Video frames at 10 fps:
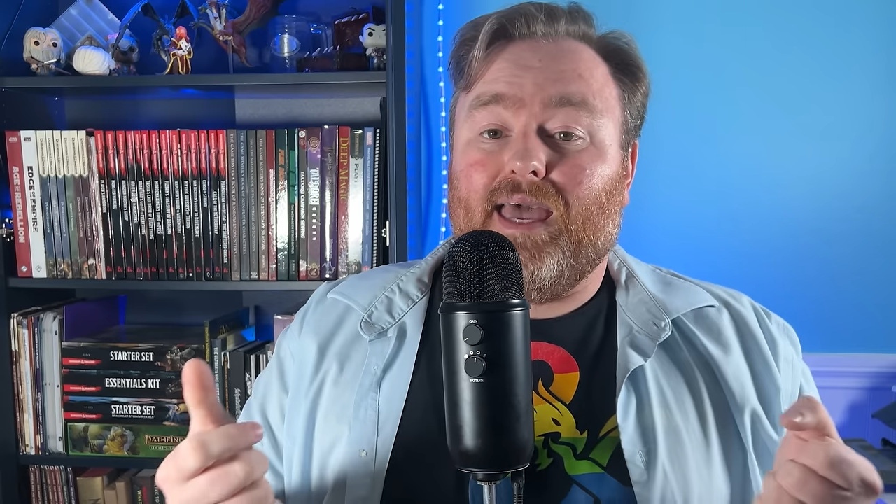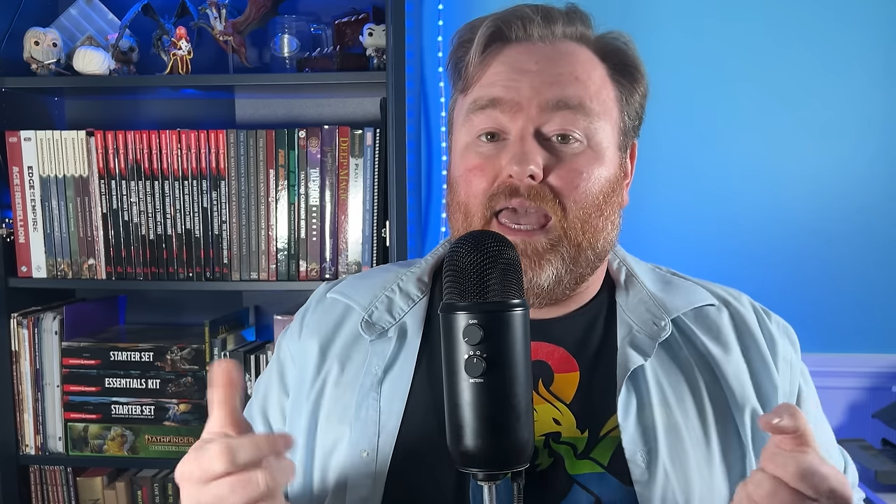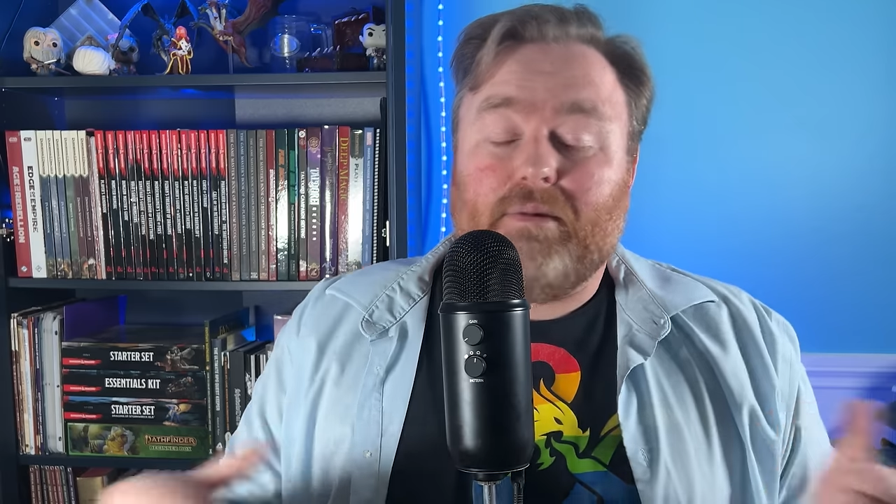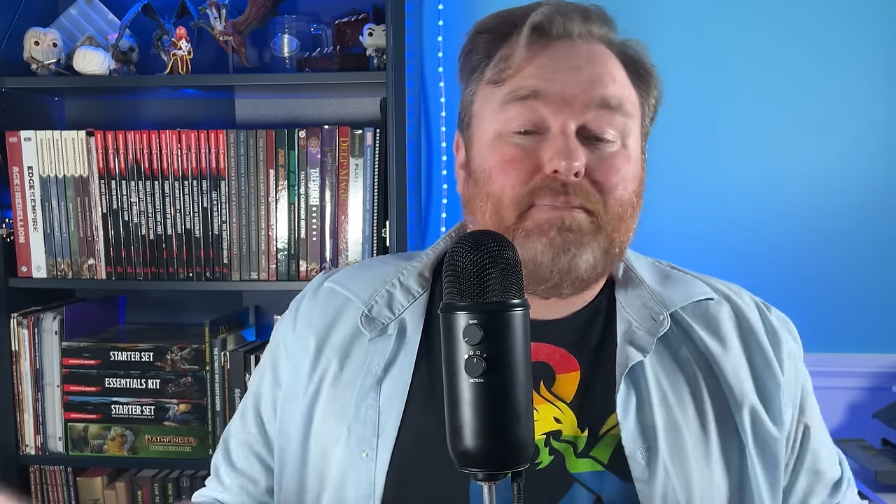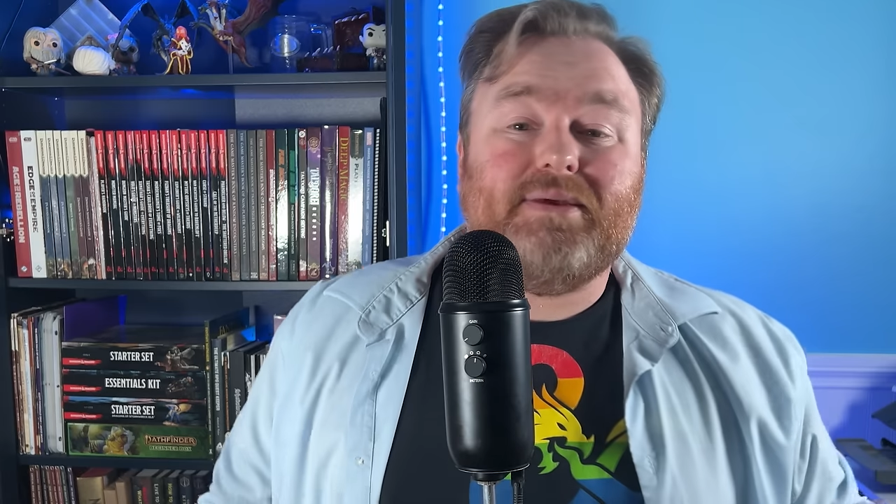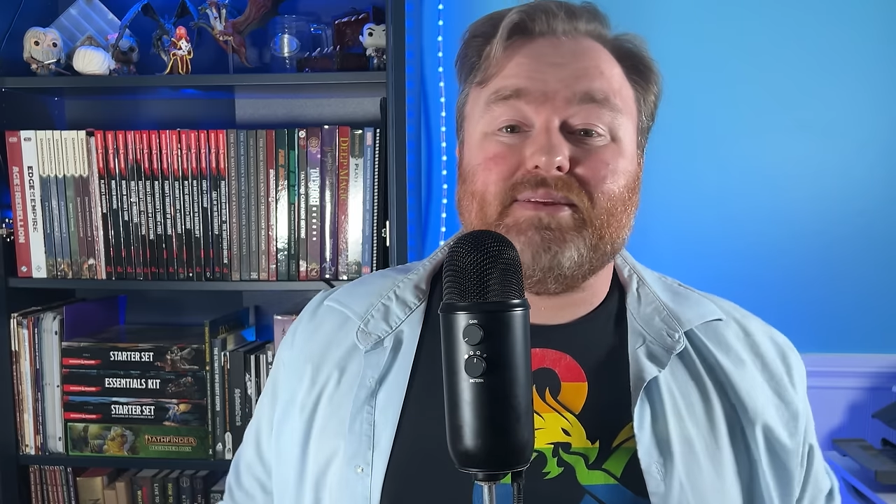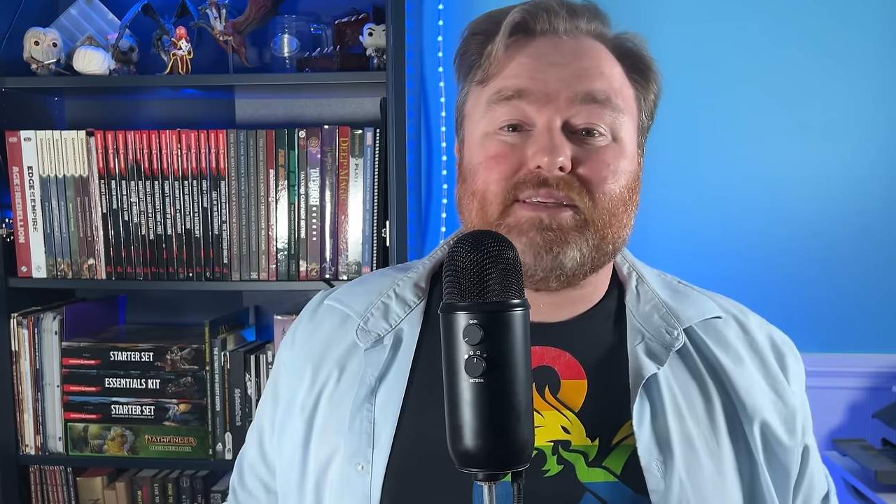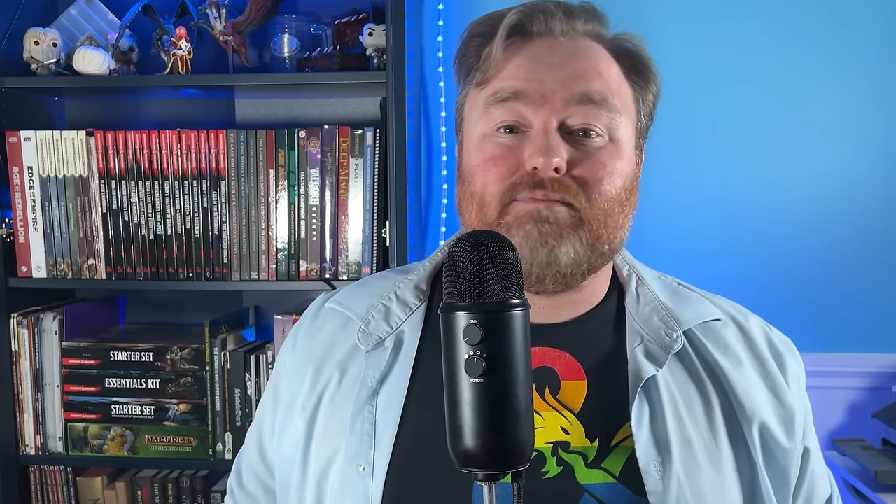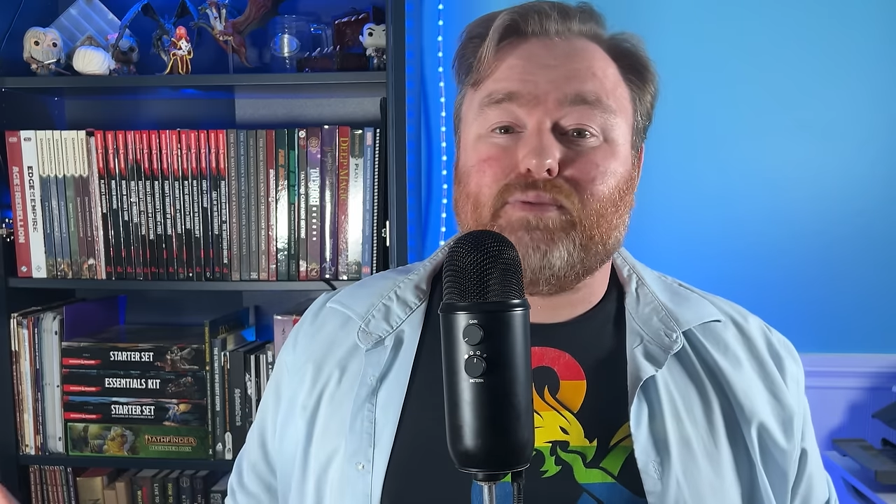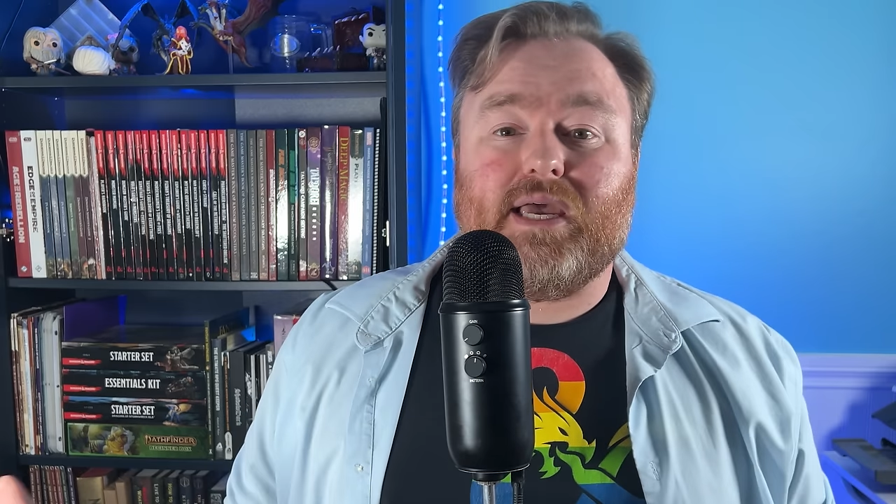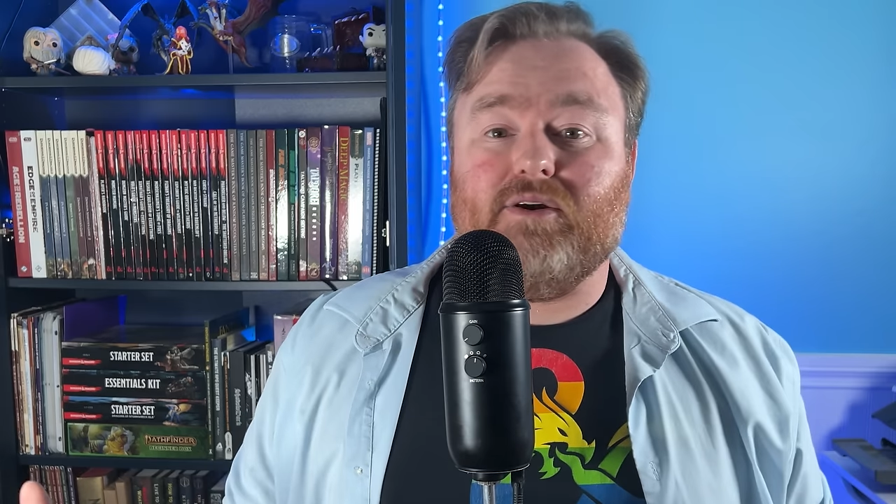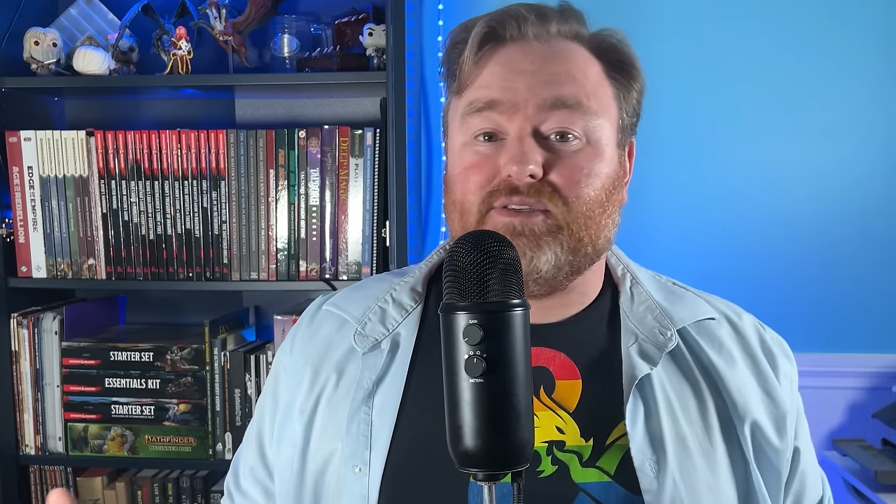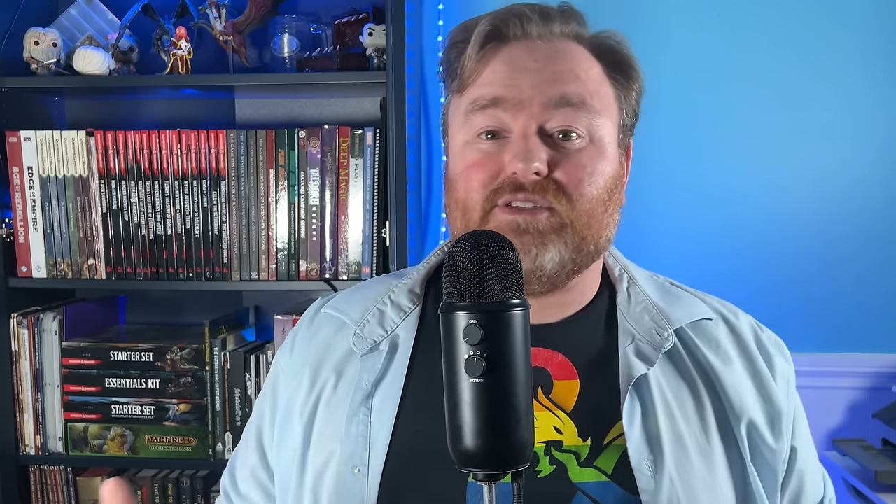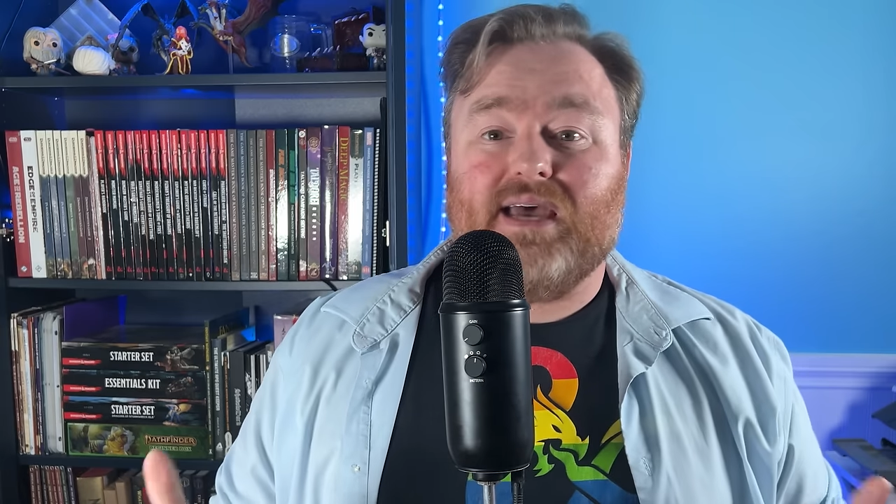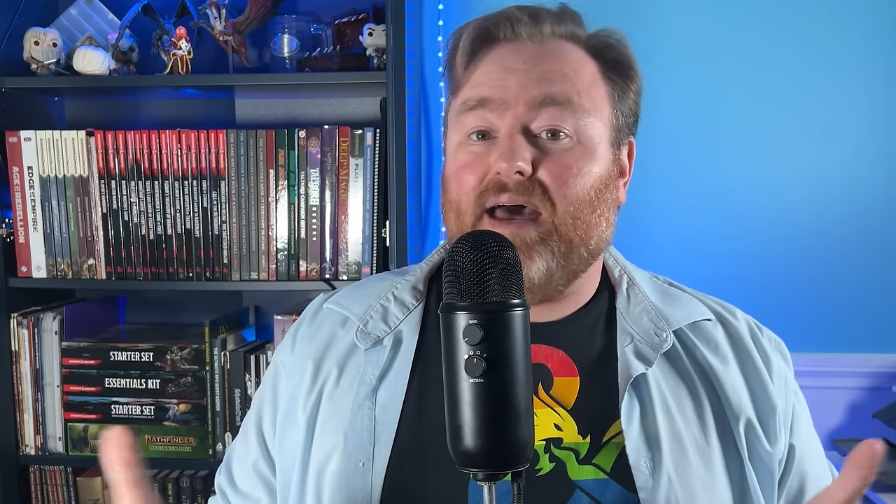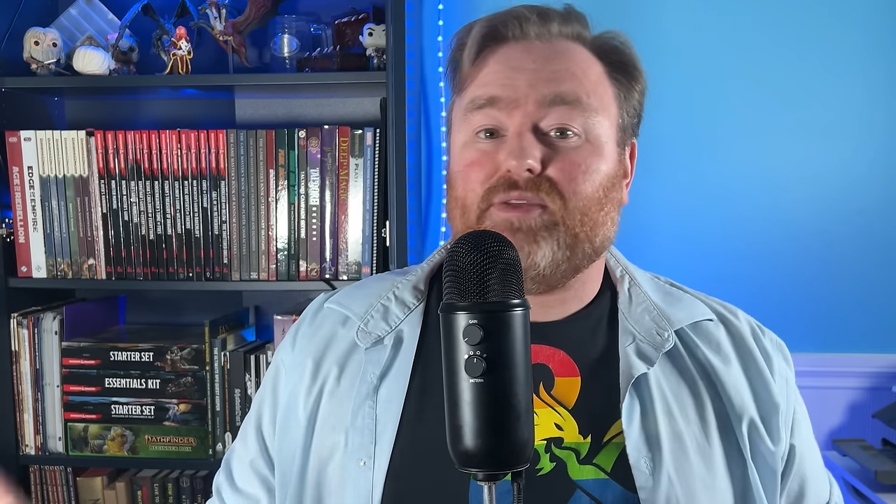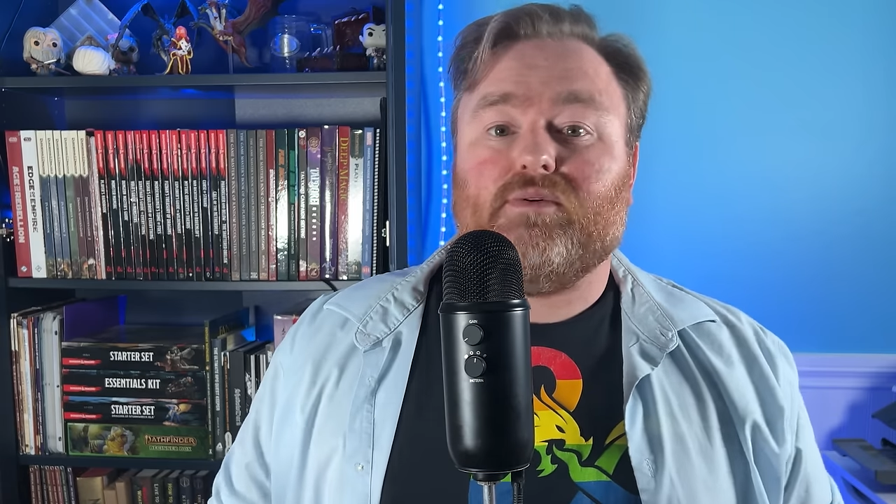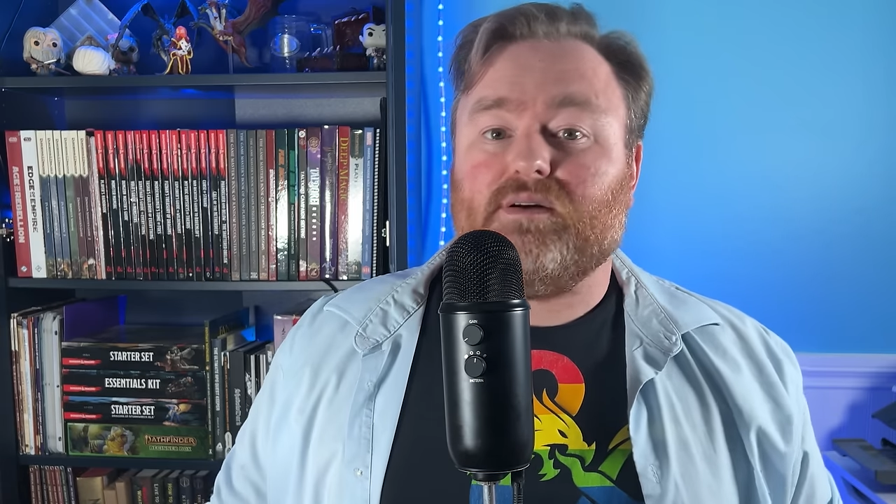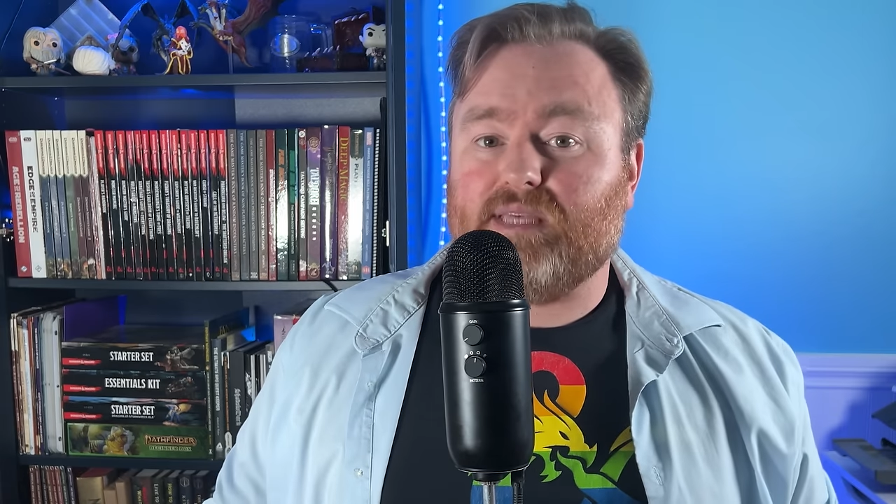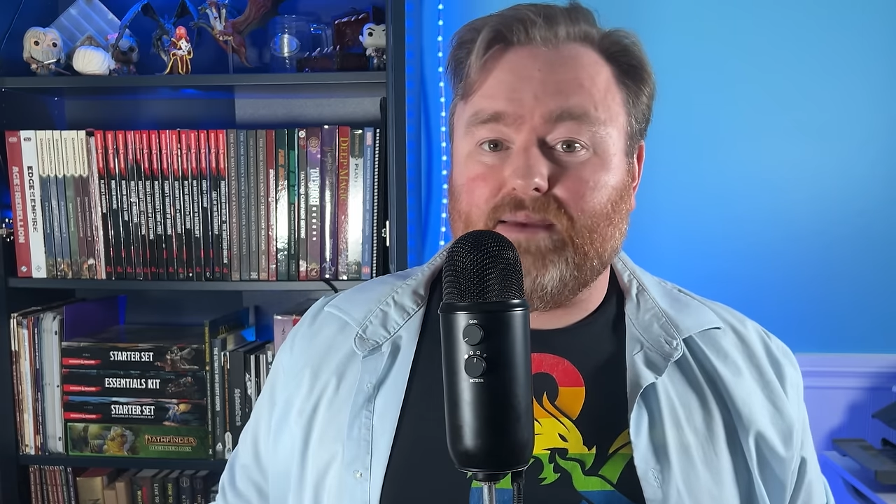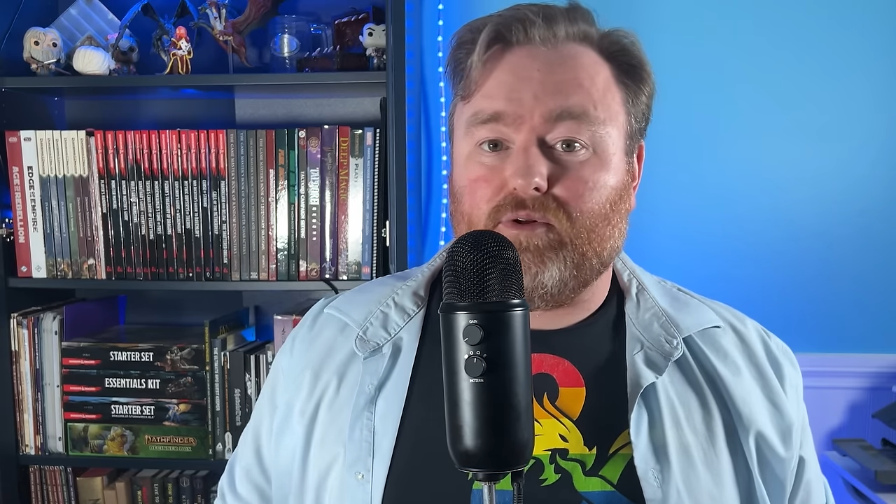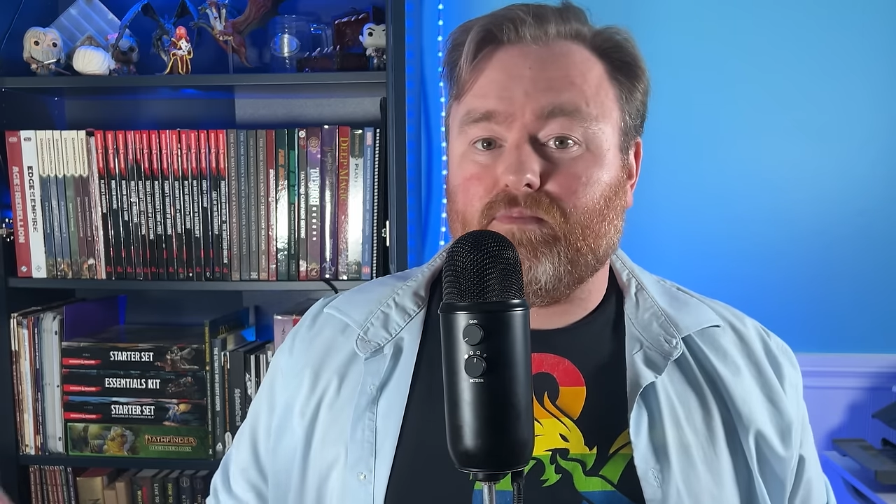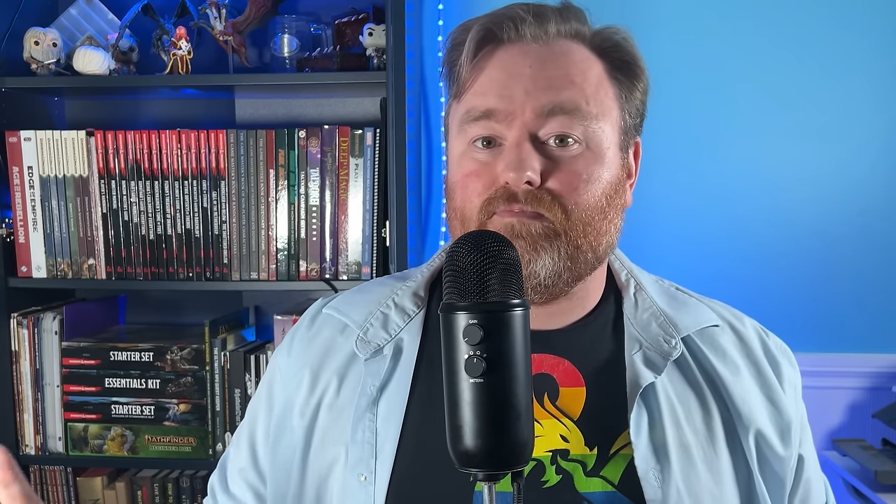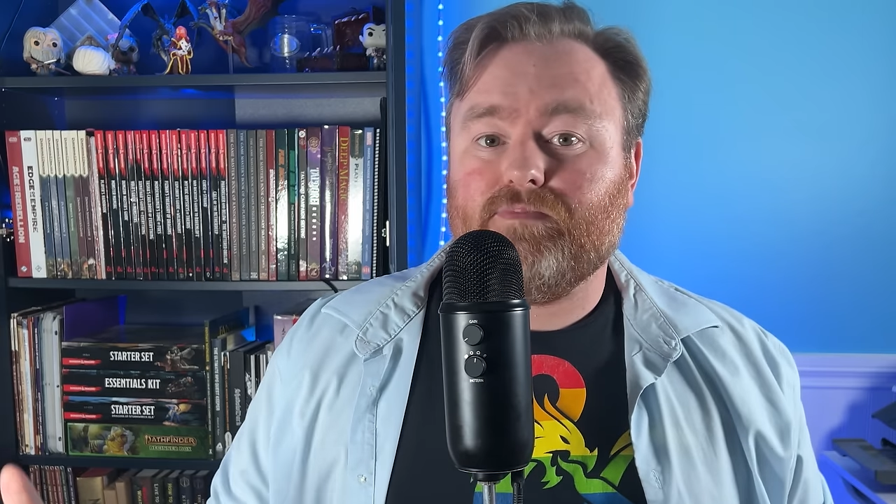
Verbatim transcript: It might be that some player is just at the wrong table.